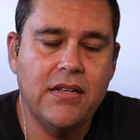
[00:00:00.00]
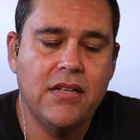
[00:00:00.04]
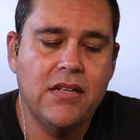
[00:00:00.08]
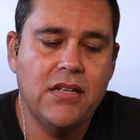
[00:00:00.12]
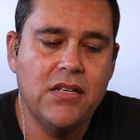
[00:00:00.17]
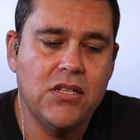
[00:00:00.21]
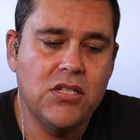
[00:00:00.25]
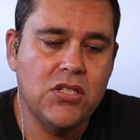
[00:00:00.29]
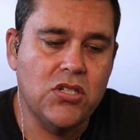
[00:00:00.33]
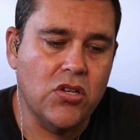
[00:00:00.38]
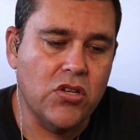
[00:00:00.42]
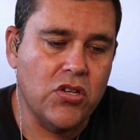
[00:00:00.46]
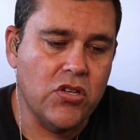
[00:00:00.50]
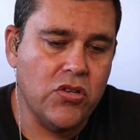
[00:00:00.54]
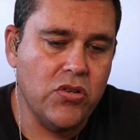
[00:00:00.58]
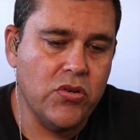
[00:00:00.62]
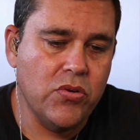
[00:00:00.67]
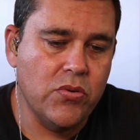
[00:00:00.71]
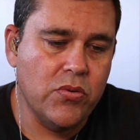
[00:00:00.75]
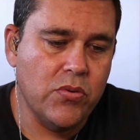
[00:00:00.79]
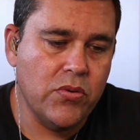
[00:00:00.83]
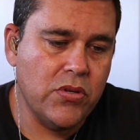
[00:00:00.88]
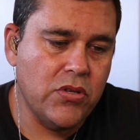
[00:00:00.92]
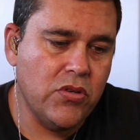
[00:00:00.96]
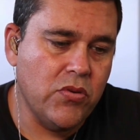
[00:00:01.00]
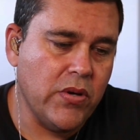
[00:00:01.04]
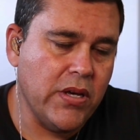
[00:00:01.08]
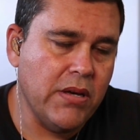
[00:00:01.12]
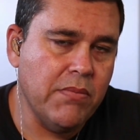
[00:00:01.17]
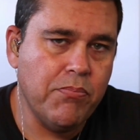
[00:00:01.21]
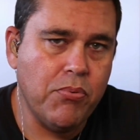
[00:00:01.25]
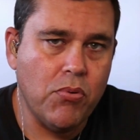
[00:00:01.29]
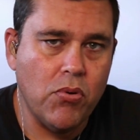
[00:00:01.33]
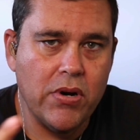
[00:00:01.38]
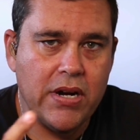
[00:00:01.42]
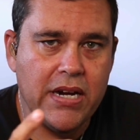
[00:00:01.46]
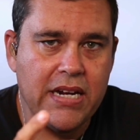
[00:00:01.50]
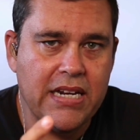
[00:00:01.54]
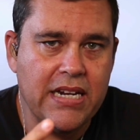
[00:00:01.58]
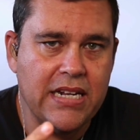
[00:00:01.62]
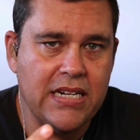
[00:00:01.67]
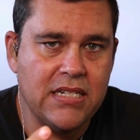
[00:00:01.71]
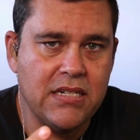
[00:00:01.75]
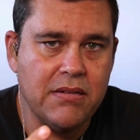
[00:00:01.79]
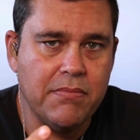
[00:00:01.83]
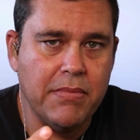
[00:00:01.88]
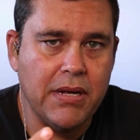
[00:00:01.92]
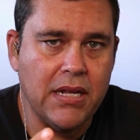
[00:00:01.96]
So you import it
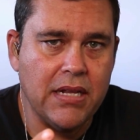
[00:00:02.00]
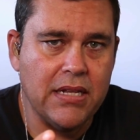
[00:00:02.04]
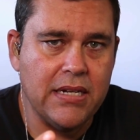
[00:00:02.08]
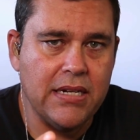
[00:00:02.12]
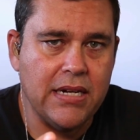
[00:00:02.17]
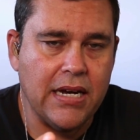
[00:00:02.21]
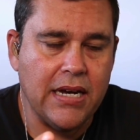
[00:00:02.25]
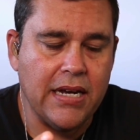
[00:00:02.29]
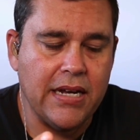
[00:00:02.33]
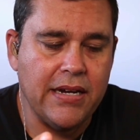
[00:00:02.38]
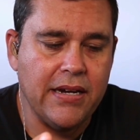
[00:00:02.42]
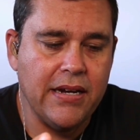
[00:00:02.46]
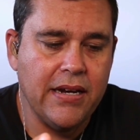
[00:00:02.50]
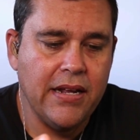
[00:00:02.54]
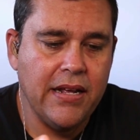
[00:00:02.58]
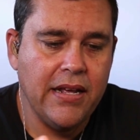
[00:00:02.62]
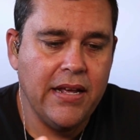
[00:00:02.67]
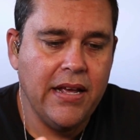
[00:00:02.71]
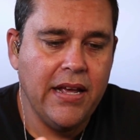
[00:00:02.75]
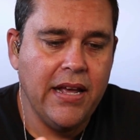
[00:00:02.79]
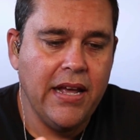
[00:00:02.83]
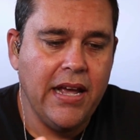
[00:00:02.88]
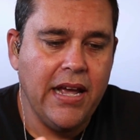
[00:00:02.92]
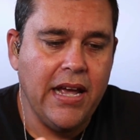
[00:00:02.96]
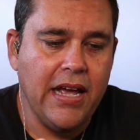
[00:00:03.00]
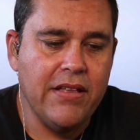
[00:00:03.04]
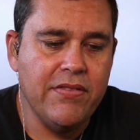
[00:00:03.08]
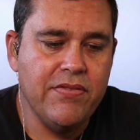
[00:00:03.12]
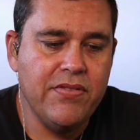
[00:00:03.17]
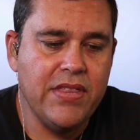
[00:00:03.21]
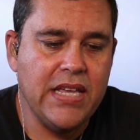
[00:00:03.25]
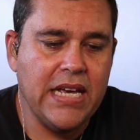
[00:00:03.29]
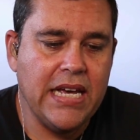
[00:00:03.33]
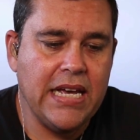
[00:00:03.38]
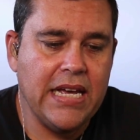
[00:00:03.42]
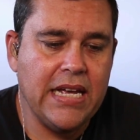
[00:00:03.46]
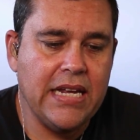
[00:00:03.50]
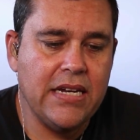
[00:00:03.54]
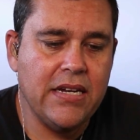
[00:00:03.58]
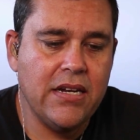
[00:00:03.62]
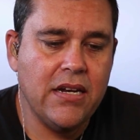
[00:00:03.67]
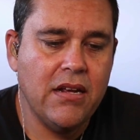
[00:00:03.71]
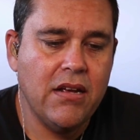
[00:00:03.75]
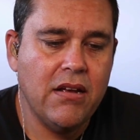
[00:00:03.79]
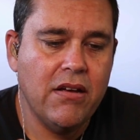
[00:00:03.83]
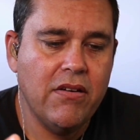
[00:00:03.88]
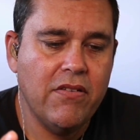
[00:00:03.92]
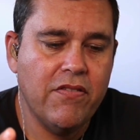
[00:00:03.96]
into melodyne, and then
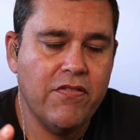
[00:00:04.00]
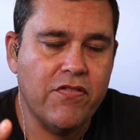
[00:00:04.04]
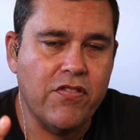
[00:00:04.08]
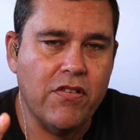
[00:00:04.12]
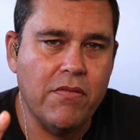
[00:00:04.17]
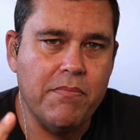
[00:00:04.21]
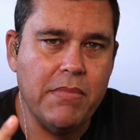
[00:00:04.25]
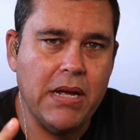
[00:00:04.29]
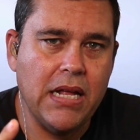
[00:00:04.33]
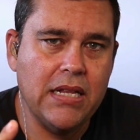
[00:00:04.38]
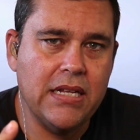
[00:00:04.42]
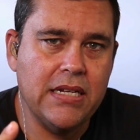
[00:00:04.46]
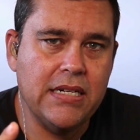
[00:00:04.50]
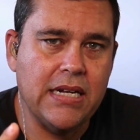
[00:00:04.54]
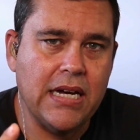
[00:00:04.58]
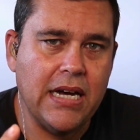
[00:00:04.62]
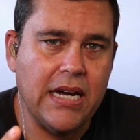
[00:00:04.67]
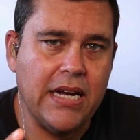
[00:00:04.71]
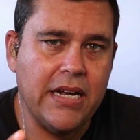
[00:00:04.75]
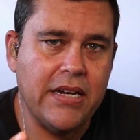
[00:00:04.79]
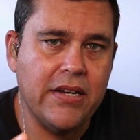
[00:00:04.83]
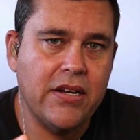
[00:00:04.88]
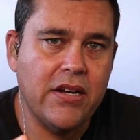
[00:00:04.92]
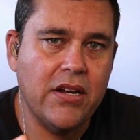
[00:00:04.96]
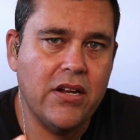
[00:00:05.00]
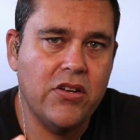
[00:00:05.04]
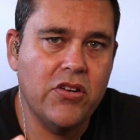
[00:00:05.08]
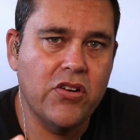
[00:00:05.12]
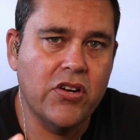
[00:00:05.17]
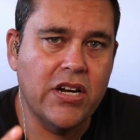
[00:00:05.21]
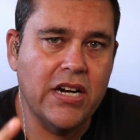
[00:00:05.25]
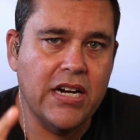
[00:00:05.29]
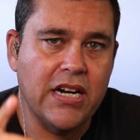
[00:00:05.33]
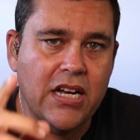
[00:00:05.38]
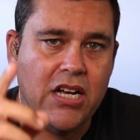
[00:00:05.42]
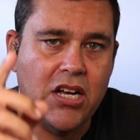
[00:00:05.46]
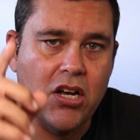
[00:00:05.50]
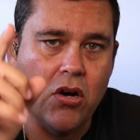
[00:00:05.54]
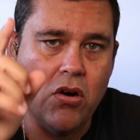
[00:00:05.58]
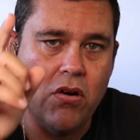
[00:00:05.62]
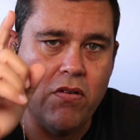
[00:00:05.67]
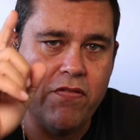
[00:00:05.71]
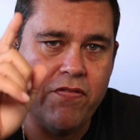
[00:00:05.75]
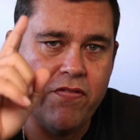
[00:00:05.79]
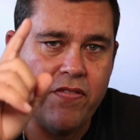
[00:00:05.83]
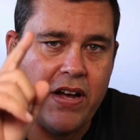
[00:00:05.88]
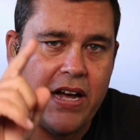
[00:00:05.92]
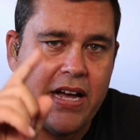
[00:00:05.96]
from melodyne you're going to go
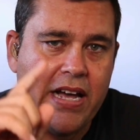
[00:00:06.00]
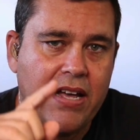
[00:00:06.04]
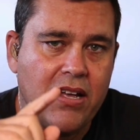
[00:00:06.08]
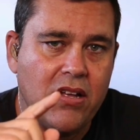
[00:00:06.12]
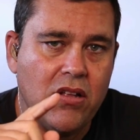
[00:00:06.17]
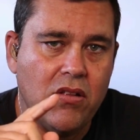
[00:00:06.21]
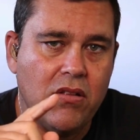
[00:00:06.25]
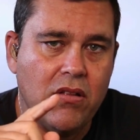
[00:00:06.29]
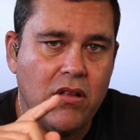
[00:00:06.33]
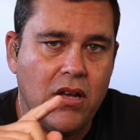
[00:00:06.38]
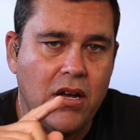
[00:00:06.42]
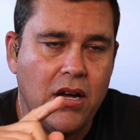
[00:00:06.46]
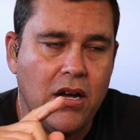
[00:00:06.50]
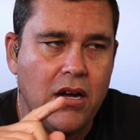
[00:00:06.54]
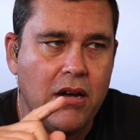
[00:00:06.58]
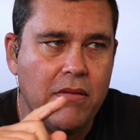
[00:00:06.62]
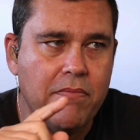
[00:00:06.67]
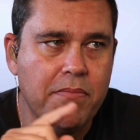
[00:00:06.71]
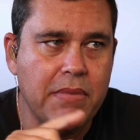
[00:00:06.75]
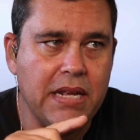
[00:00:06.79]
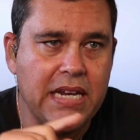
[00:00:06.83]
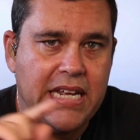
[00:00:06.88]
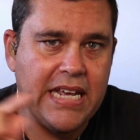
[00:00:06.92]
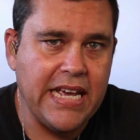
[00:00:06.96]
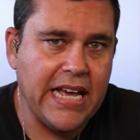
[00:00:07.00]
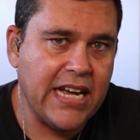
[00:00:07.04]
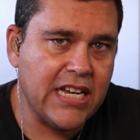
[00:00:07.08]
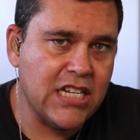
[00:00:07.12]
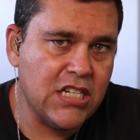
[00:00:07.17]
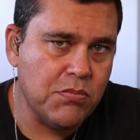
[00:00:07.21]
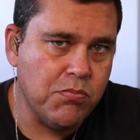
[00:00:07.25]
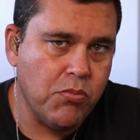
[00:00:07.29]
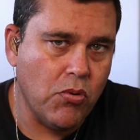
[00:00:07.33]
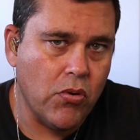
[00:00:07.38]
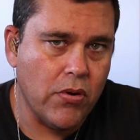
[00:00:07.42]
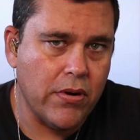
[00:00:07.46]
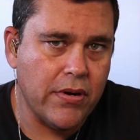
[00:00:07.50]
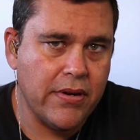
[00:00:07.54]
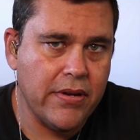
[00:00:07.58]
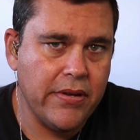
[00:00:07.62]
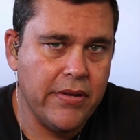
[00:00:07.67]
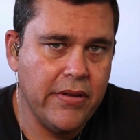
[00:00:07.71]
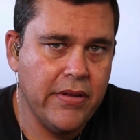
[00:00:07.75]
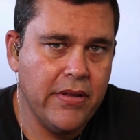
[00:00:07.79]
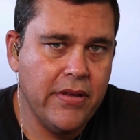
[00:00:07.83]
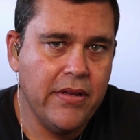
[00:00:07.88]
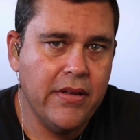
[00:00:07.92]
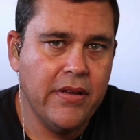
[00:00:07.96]
file MIDI export,
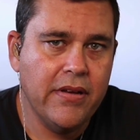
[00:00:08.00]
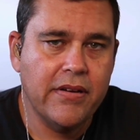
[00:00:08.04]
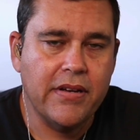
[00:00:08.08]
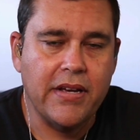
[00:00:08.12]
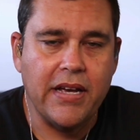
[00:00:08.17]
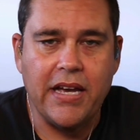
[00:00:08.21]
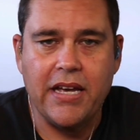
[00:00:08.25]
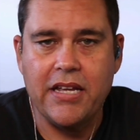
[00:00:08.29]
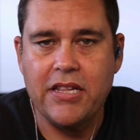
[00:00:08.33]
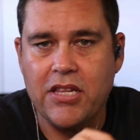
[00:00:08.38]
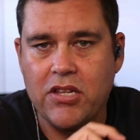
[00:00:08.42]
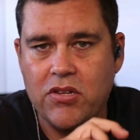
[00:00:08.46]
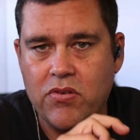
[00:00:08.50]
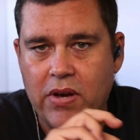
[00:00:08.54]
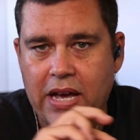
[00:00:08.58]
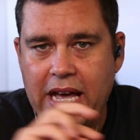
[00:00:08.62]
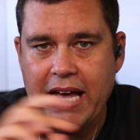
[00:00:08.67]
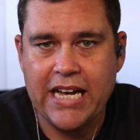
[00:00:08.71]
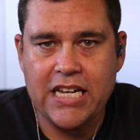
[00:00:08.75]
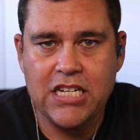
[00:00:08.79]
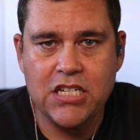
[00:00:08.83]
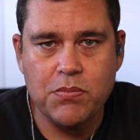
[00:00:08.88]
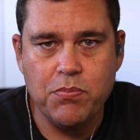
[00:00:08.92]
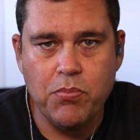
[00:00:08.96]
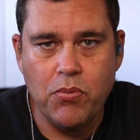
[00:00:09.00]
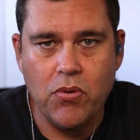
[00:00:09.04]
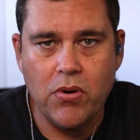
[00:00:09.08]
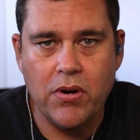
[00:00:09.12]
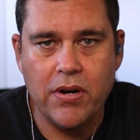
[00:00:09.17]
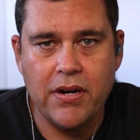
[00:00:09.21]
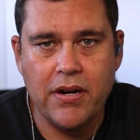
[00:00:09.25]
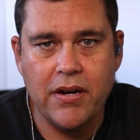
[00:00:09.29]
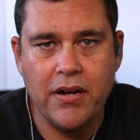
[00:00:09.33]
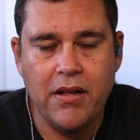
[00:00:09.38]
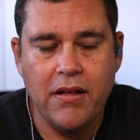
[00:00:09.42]
okay, and then you export